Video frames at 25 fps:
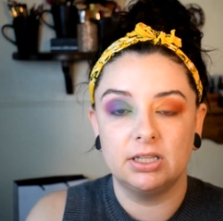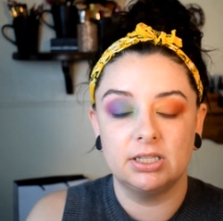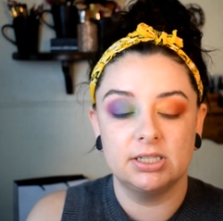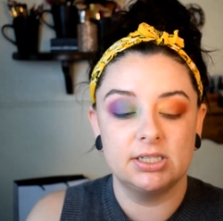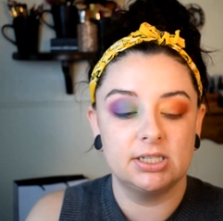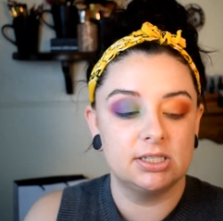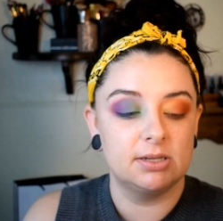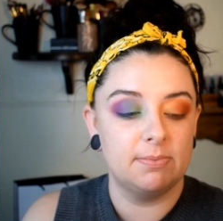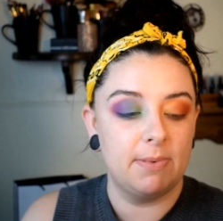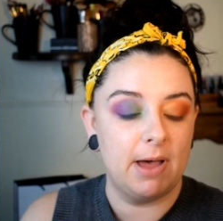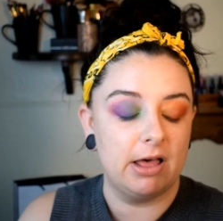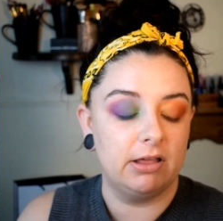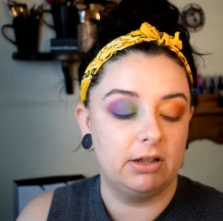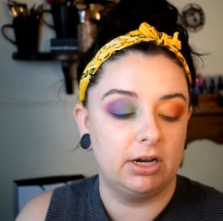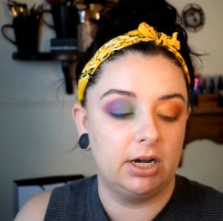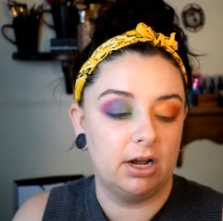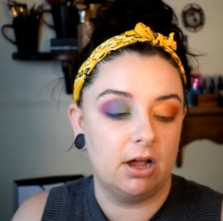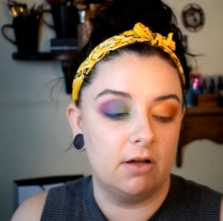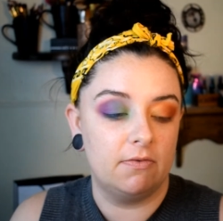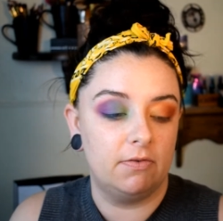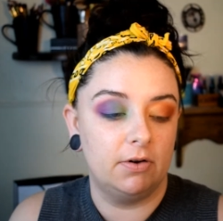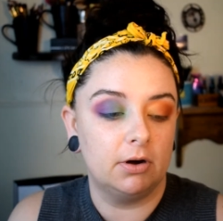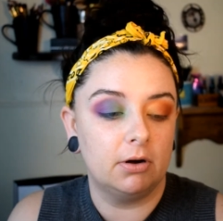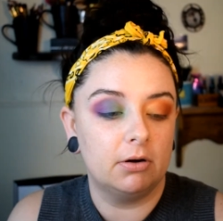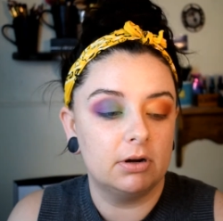This is a palette I
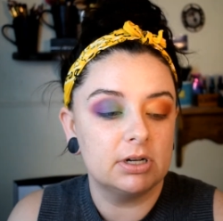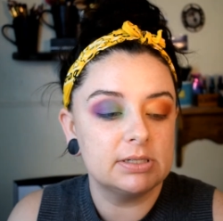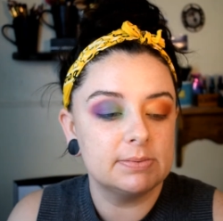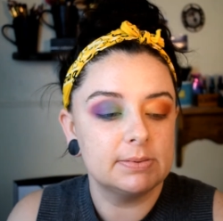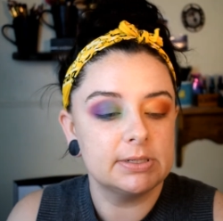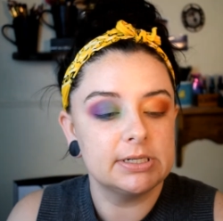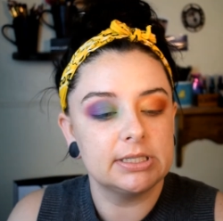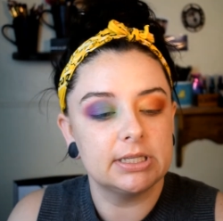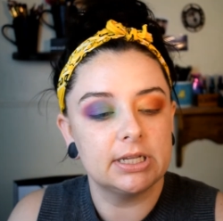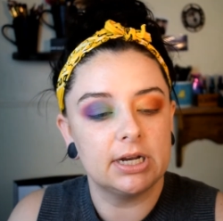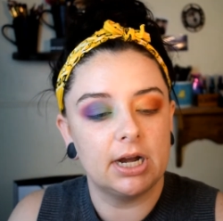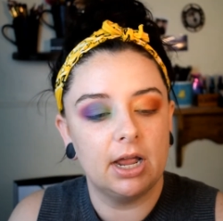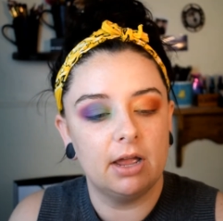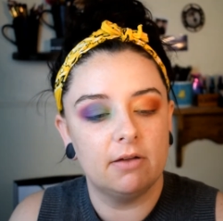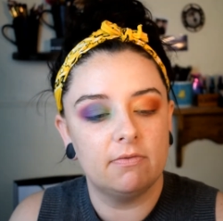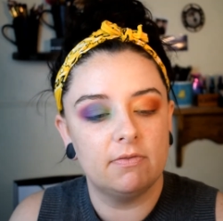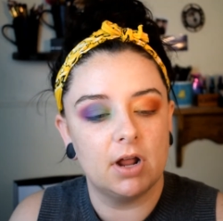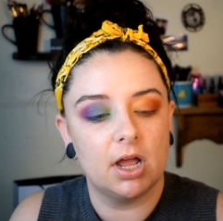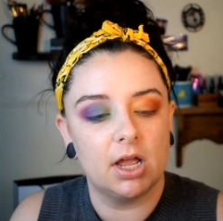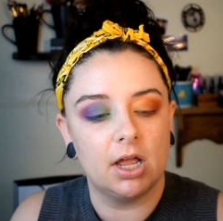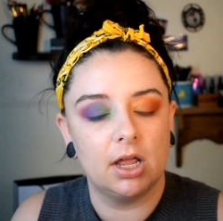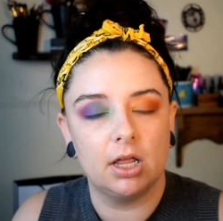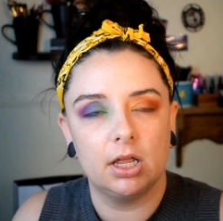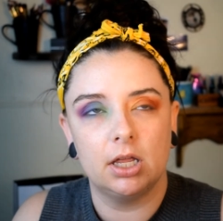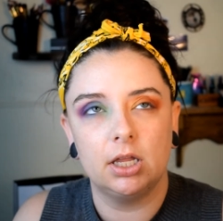got for Christmas that I have
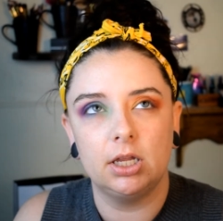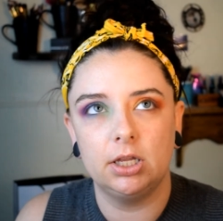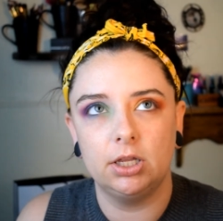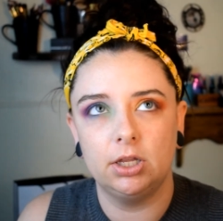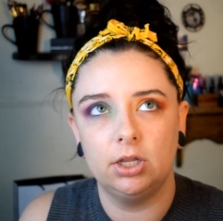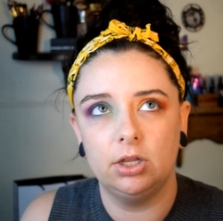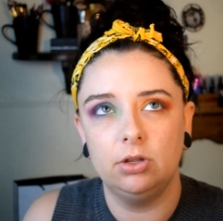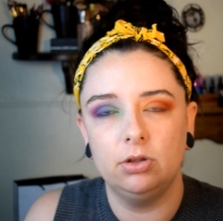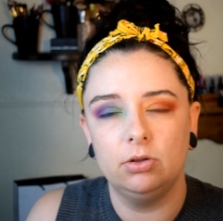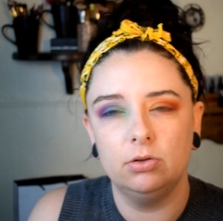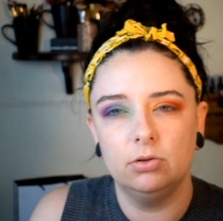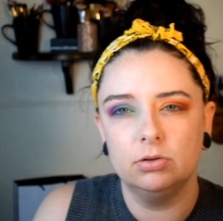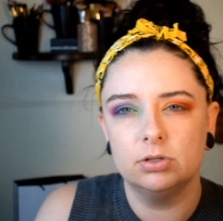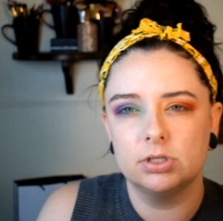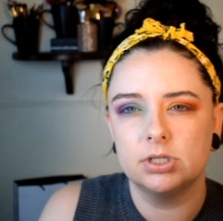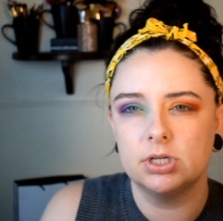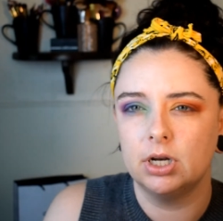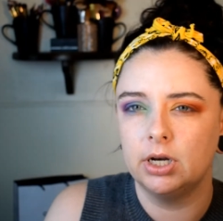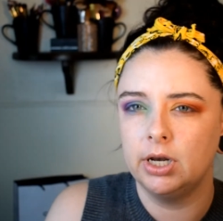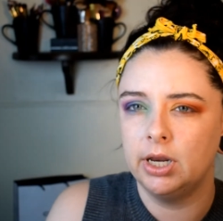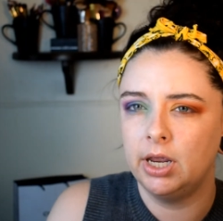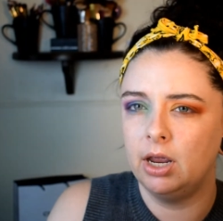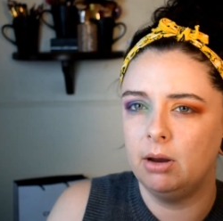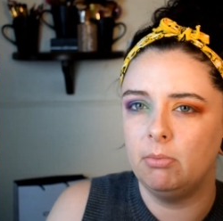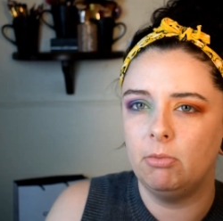not used
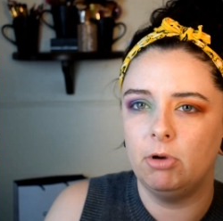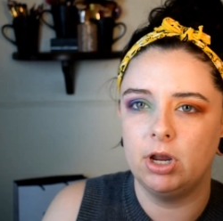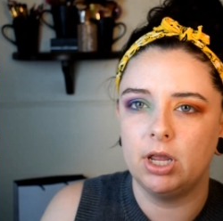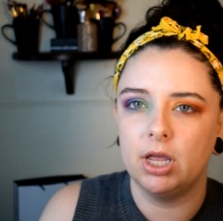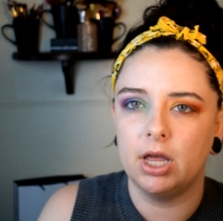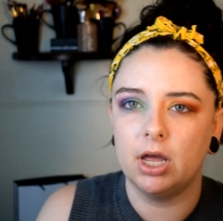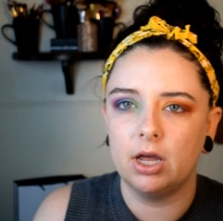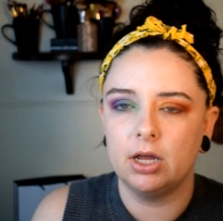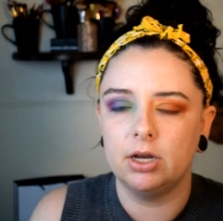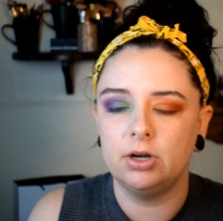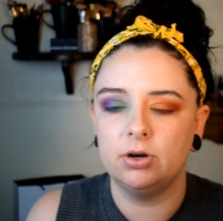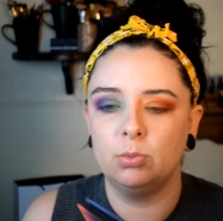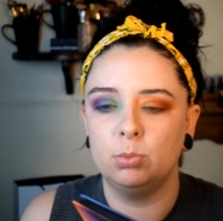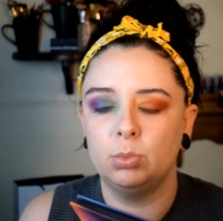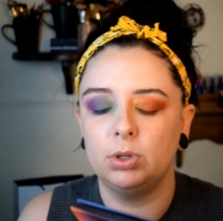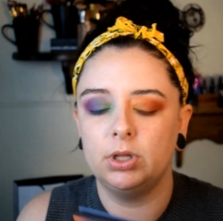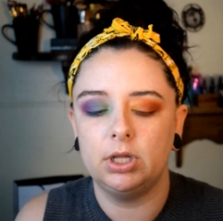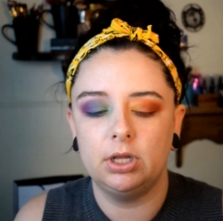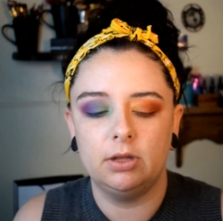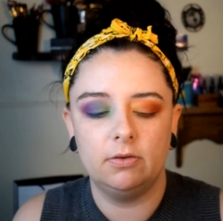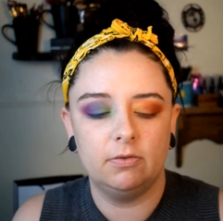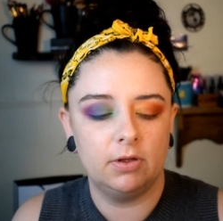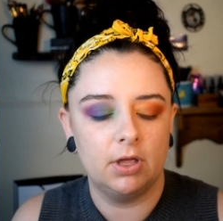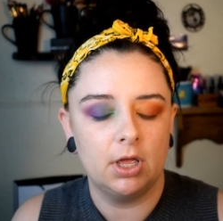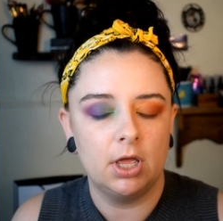on camera yet, I don't
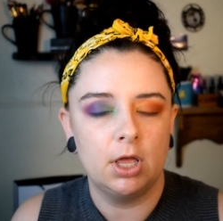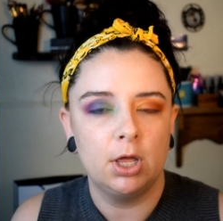believe.